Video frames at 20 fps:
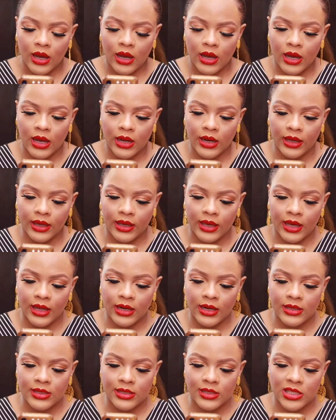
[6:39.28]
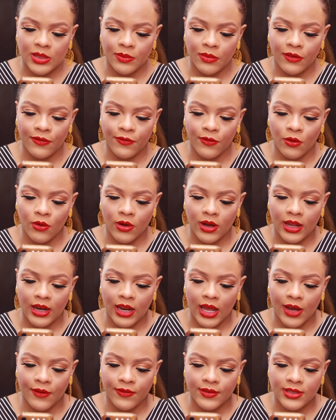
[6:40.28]
And again, this is the before
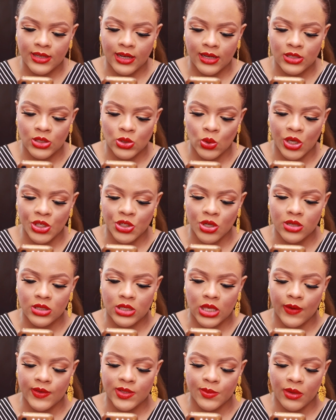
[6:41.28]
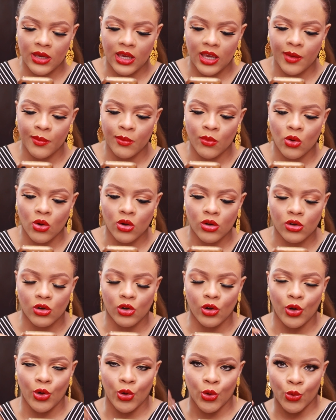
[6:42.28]
and after, so it just gives me a more
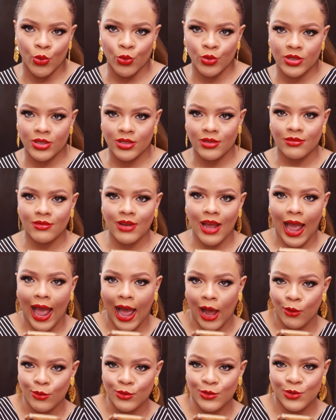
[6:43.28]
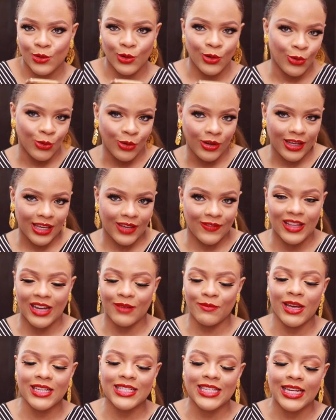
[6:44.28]
glowed out look, if
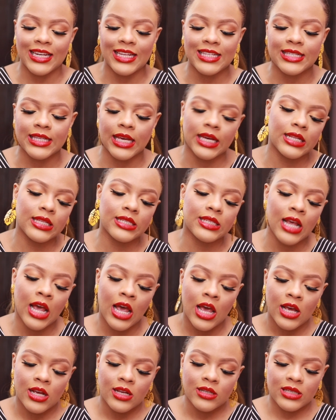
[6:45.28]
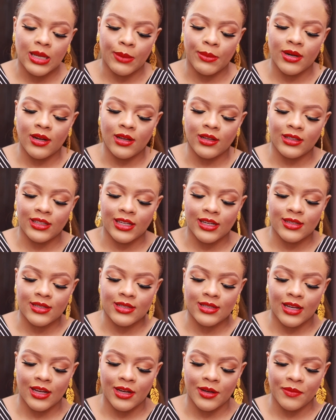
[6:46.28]
that makes any sense. So I'm gonna
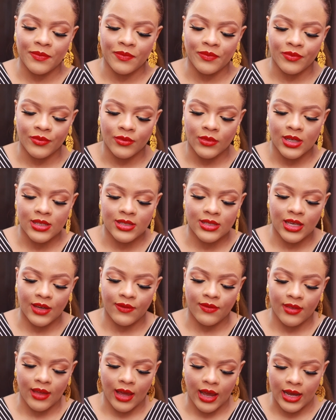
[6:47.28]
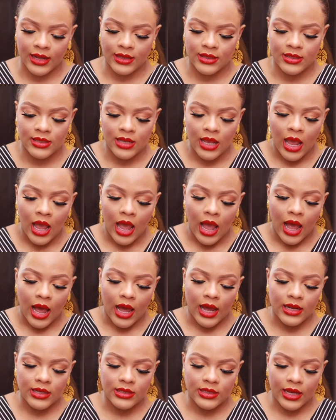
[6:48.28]
just save that.
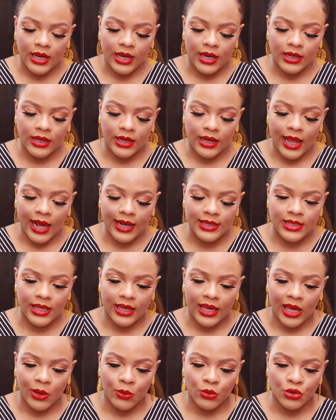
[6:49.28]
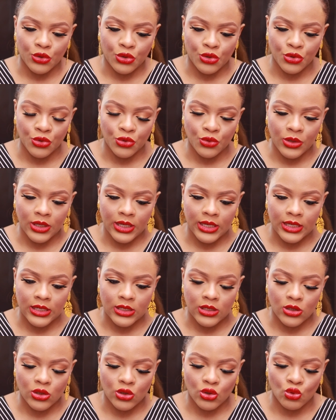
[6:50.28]
And then the next thing I would do
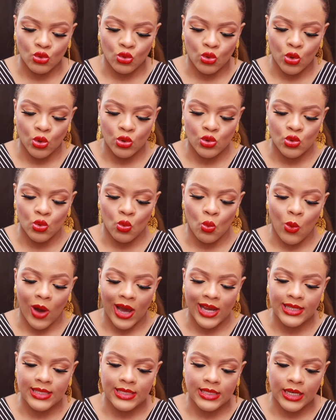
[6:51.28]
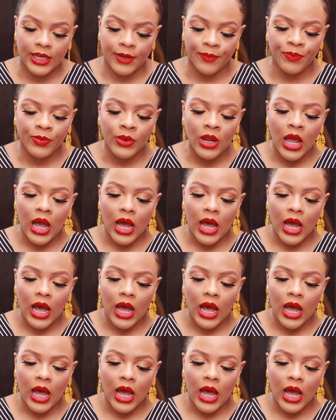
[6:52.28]
is to go to whiten.